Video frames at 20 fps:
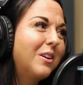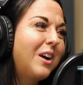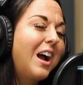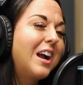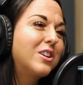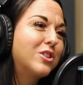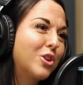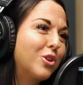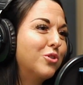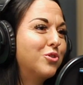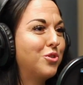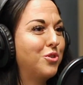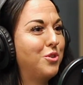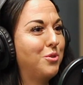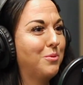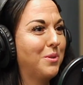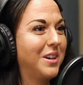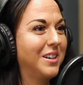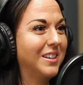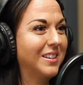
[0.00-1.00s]
I told you
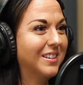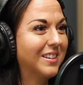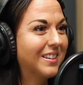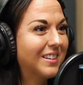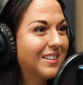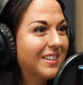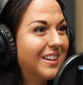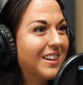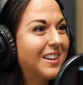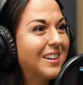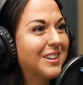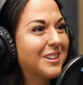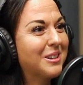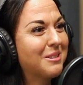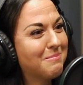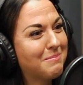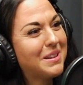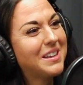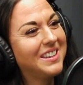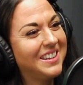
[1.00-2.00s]
wanted it.
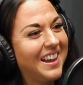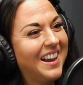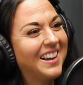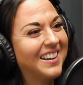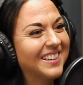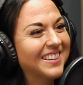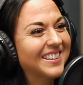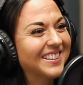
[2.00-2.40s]
But yeah.